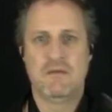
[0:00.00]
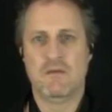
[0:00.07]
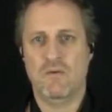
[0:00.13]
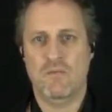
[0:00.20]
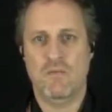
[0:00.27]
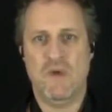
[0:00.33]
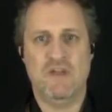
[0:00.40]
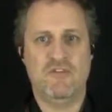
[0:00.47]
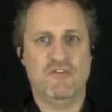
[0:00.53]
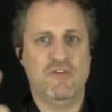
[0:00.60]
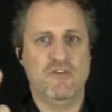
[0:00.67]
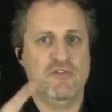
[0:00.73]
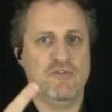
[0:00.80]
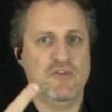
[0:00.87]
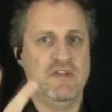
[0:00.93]
1,
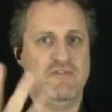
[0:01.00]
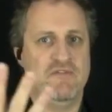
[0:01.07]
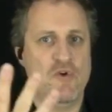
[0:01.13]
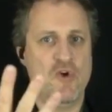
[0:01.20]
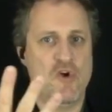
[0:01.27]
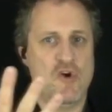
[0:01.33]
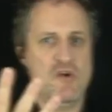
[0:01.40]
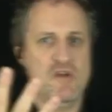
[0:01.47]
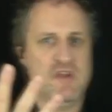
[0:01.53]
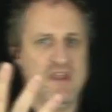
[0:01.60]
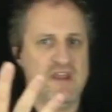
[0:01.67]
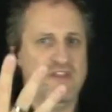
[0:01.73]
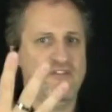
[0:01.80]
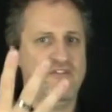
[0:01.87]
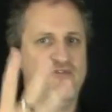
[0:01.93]
2, 3, 4. It
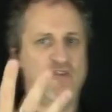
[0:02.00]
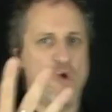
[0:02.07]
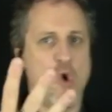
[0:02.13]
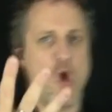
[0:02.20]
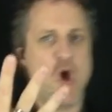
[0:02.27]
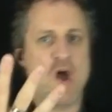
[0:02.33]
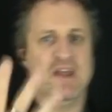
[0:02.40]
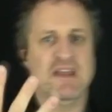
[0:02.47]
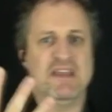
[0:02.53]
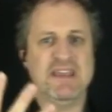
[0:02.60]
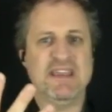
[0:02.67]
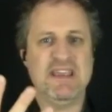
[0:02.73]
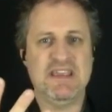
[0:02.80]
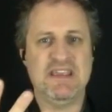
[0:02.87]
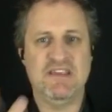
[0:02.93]
is 4
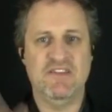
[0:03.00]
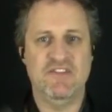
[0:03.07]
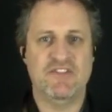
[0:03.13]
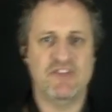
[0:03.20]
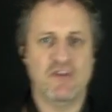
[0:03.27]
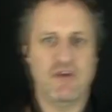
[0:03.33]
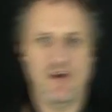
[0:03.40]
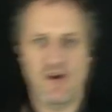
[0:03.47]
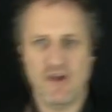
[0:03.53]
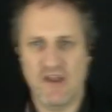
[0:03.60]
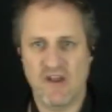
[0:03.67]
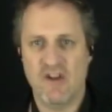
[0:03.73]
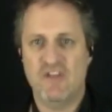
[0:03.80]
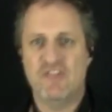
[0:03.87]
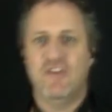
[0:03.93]
E's on
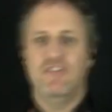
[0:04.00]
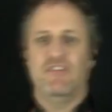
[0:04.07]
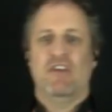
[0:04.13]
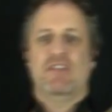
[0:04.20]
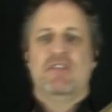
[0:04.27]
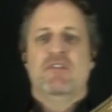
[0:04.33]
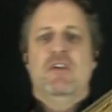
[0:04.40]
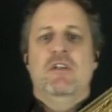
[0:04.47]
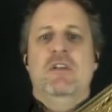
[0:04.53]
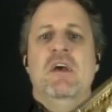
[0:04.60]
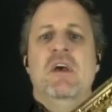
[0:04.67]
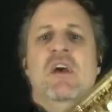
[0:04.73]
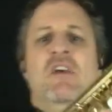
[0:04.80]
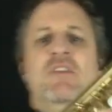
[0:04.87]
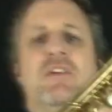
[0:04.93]
our alto saxophone.
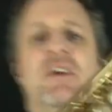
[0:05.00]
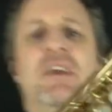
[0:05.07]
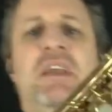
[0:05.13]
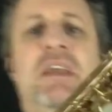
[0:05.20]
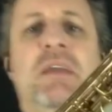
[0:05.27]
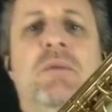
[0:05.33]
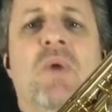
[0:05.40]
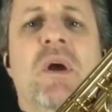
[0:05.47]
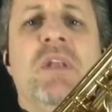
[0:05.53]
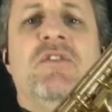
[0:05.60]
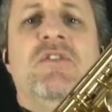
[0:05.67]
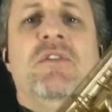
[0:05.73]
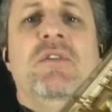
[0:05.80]
So E, 1, 2,